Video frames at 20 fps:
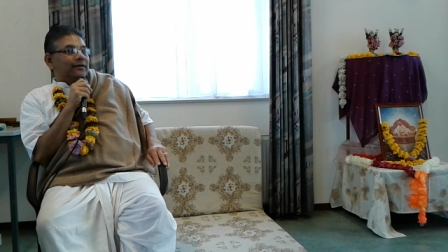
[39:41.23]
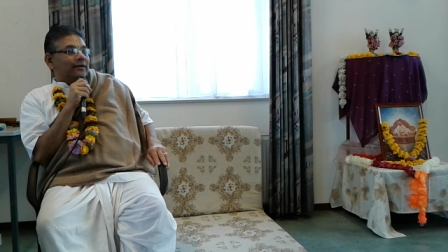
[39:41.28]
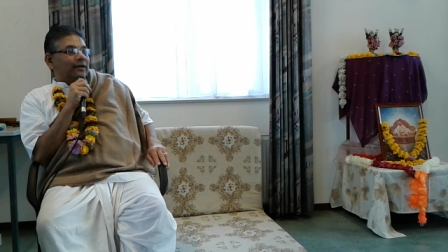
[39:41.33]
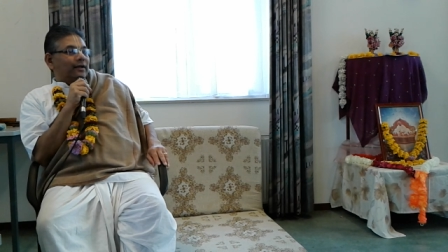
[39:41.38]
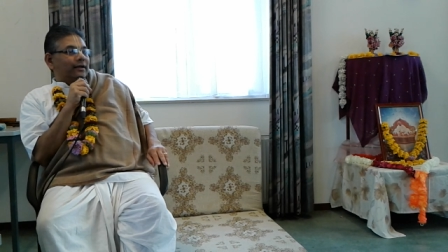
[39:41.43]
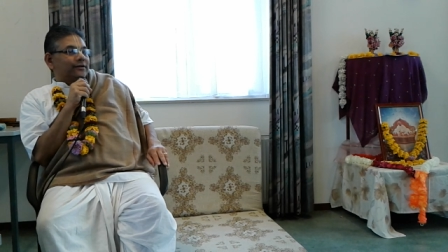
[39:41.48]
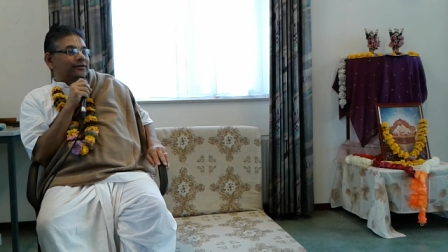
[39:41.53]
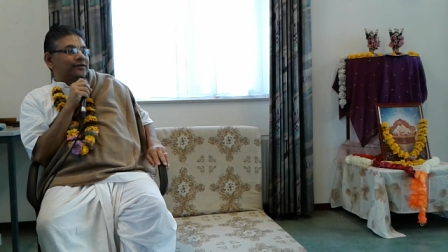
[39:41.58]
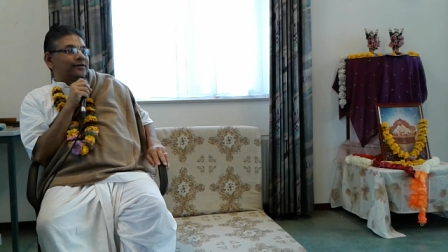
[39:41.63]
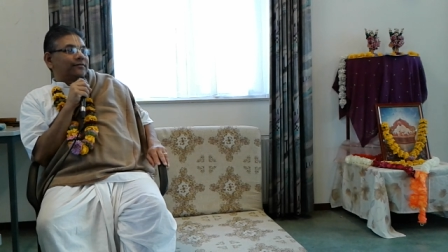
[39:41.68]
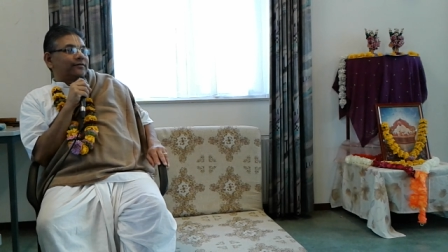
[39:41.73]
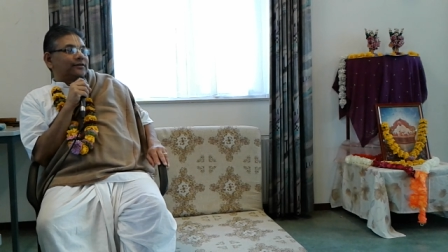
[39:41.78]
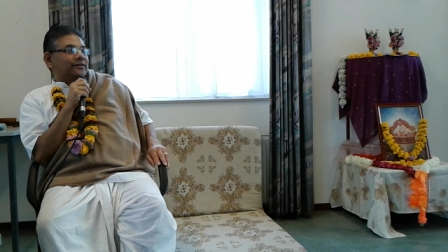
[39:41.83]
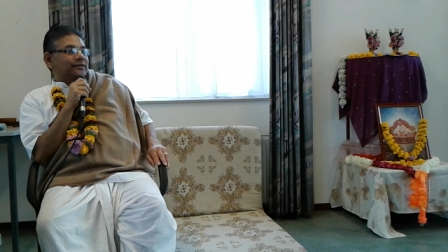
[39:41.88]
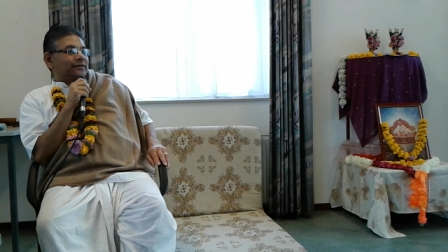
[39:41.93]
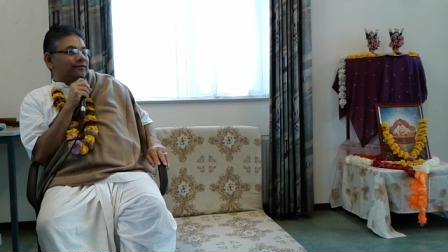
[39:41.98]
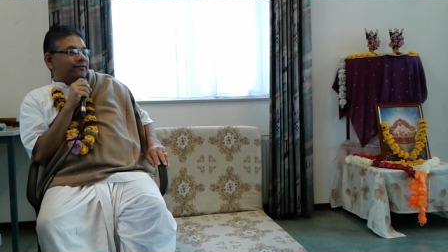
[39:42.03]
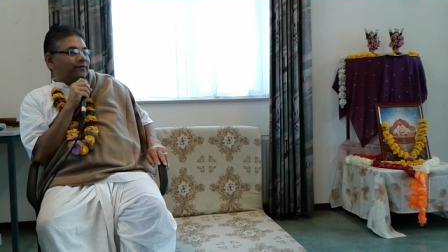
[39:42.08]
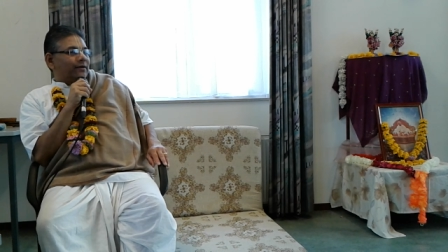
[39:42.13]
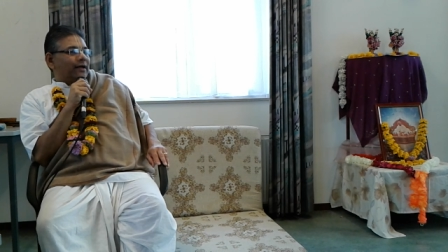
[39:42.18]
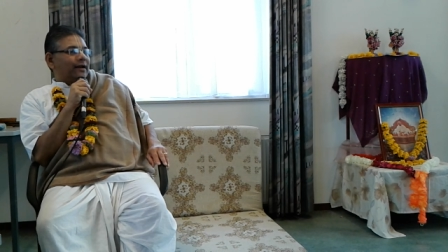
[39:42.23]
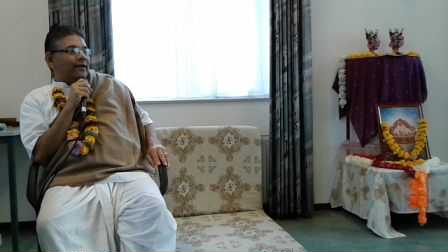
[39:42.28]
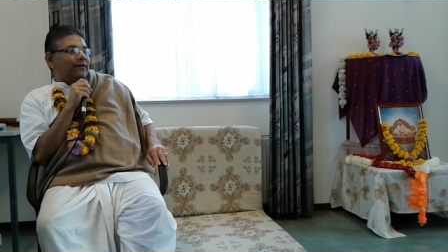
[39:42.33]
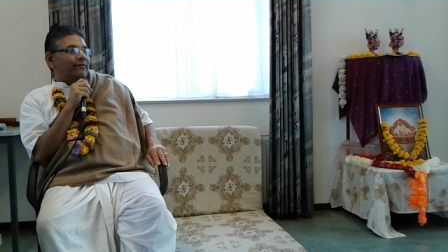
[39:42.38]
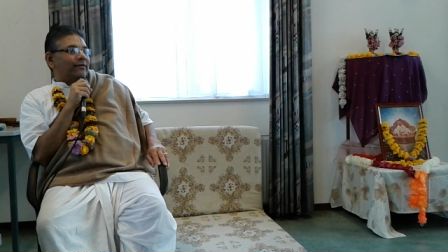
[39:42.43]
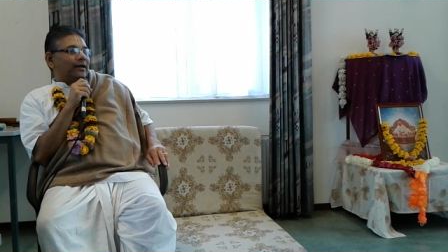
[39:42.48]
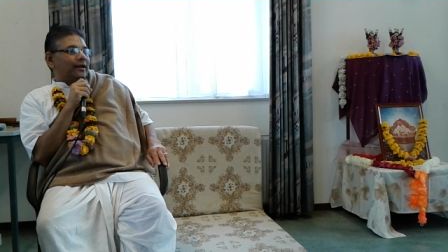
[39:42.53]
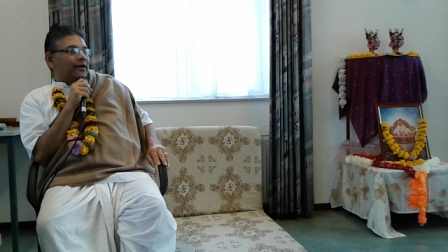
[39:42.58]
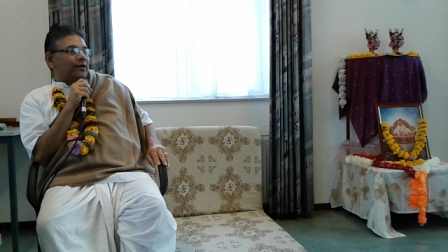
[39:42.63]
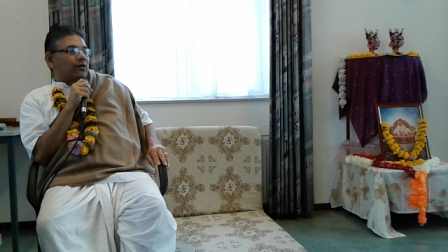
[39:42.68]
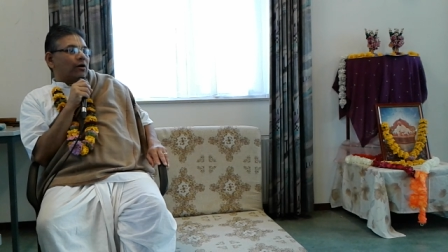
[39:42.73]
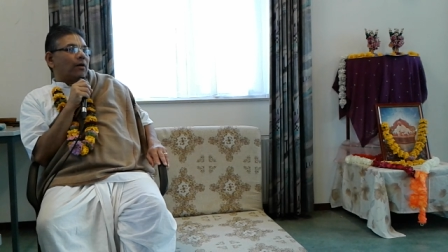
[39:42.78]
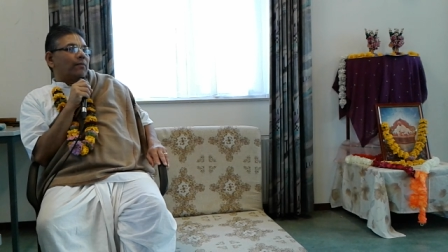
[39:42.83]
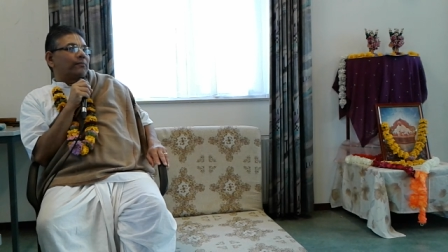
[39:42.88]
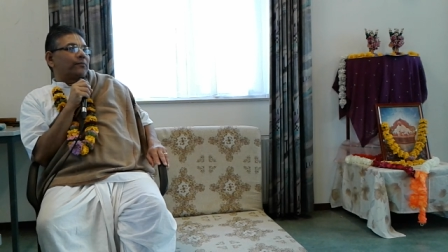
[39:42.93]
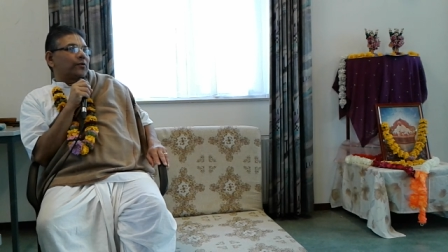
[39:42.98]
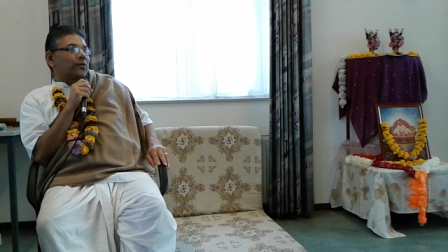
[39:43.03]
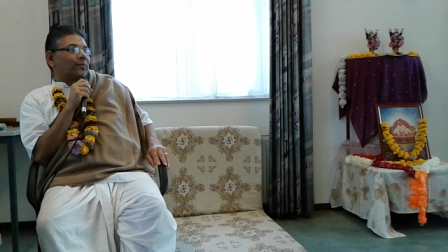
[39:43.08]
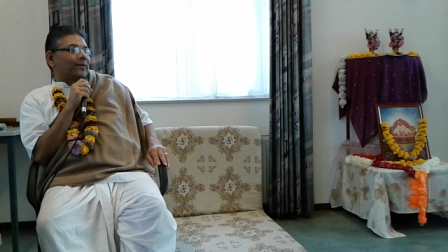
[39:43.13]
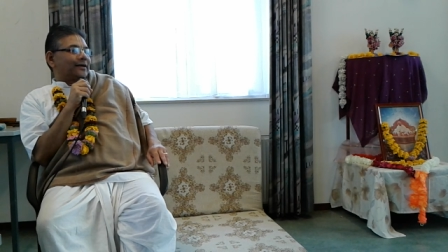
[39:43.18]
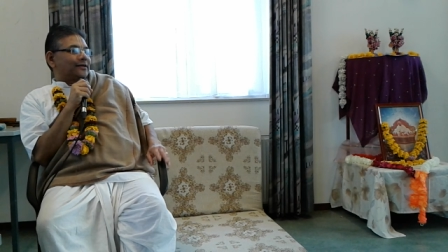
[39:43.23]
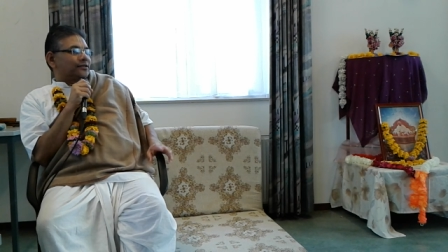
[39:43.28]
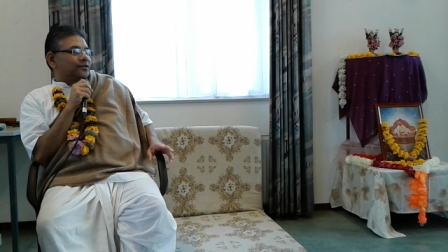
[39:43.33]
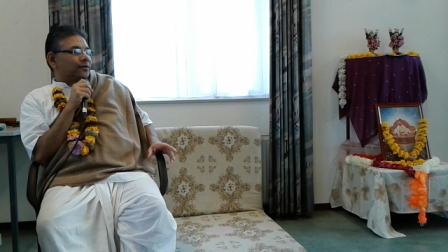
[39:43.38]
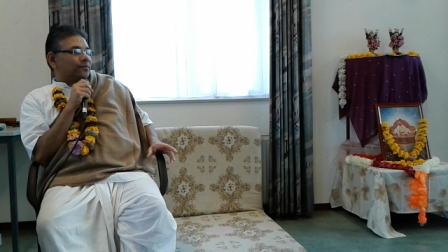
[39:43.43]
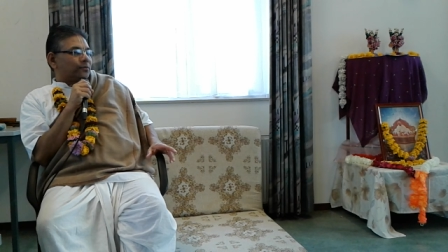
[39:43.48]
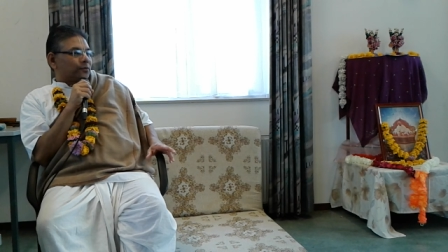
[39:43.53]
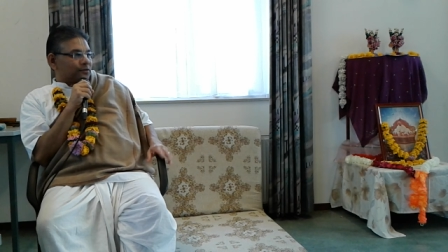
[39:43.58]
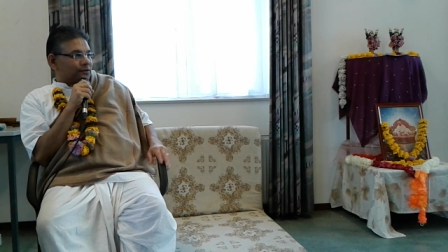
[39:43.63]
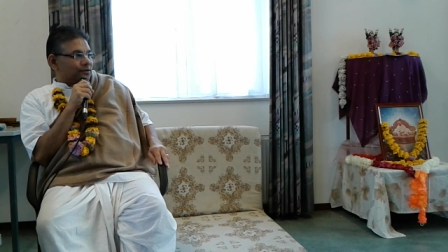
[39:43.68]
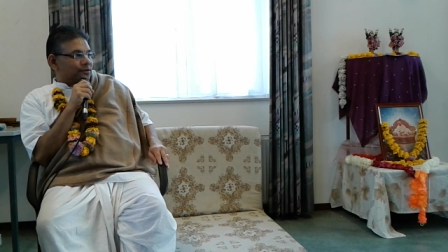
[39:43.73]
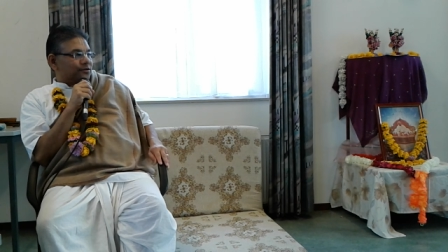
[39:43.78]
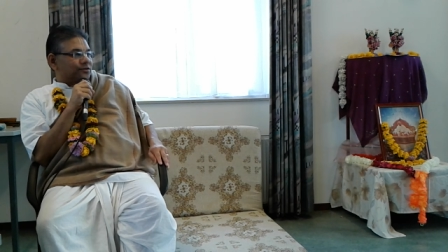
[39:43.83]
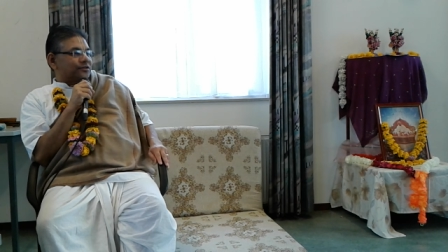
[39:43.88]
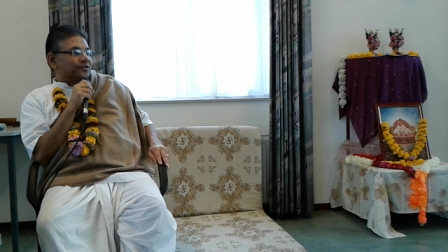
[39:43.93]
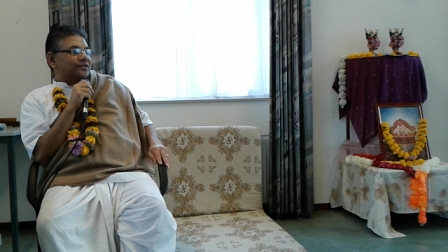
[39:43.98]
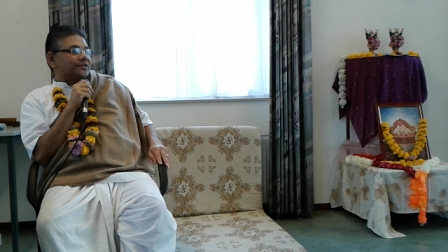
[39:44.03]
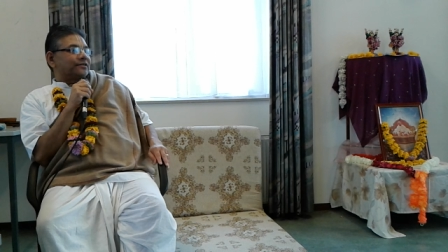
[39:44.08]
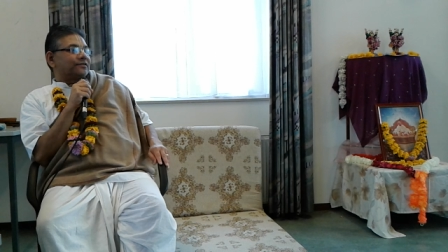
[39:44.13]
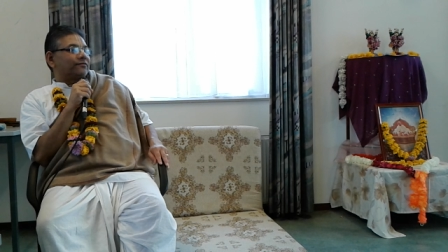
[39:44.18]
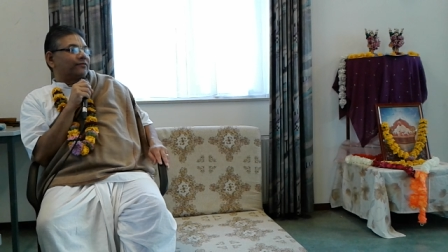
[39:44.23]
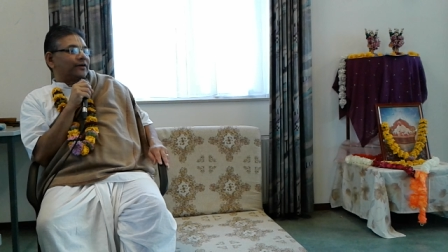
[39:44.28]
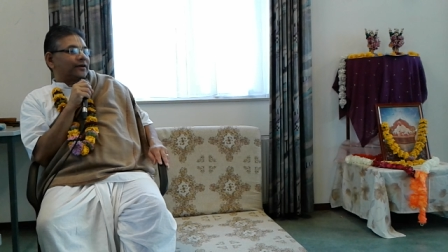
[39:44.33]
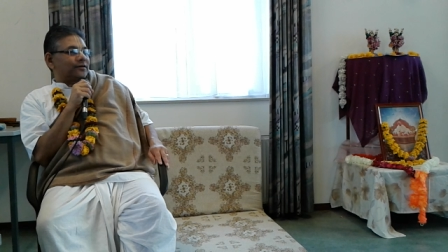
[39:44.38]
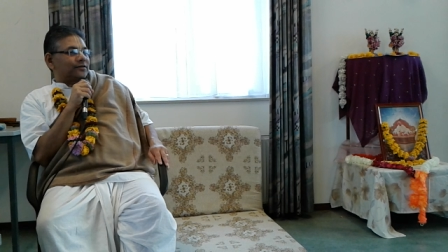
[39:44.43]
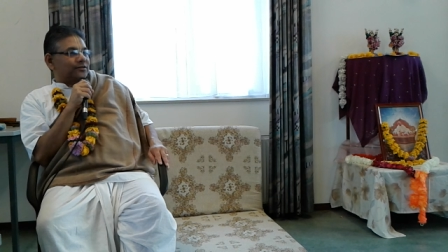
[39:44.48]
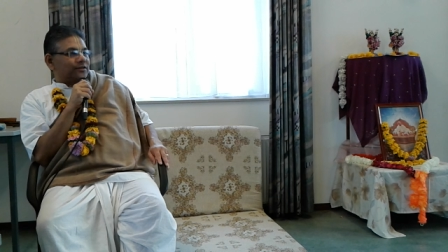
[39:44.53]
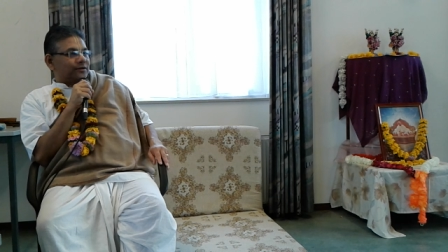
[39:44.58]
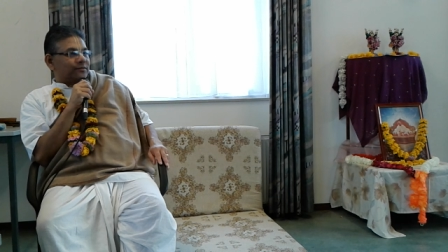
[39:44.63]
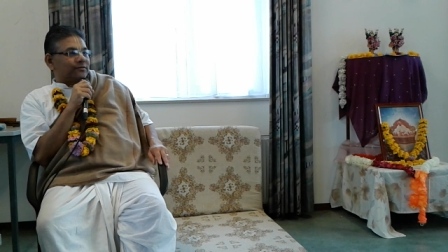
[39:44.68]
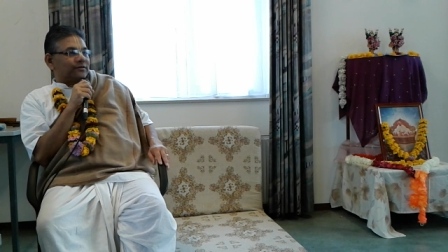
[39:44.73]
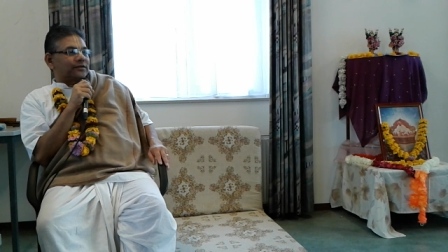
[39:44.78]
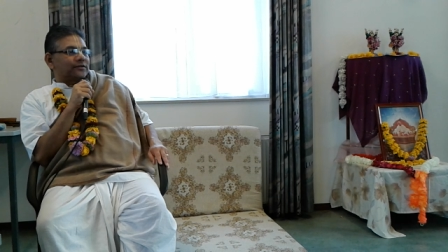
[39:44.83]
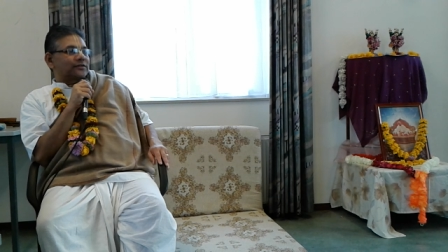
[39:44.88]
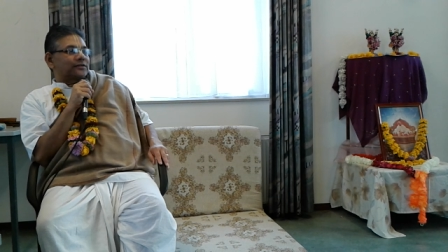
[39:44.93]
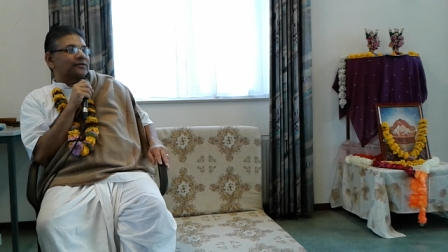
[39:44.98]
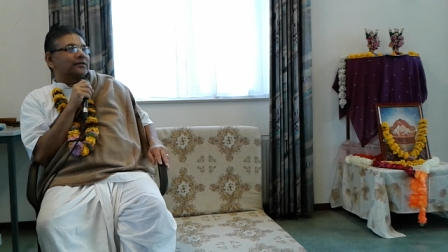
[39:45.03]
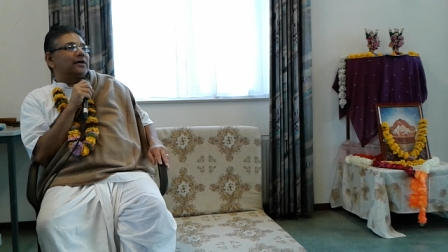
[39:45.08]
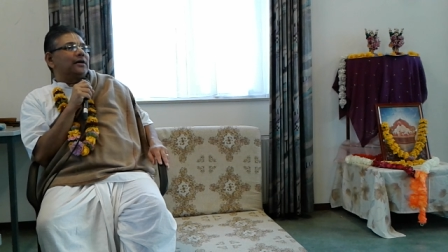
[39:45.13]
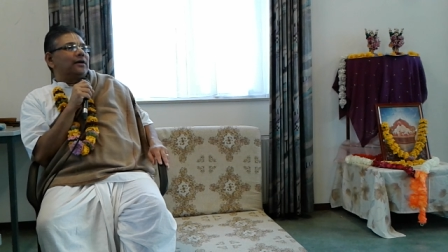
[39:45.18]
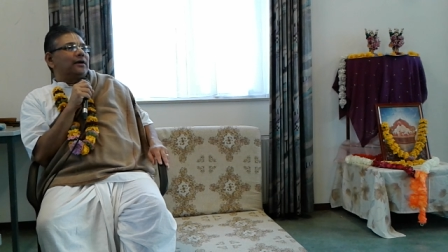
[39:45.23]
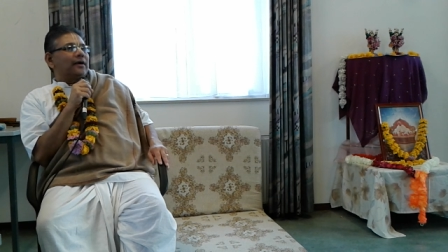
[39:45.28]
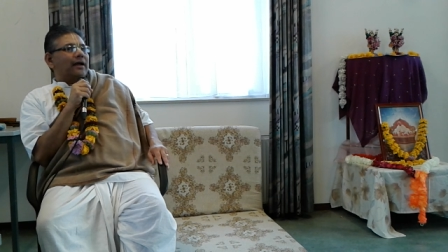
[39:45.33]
And she was in a very, very compromising position where she was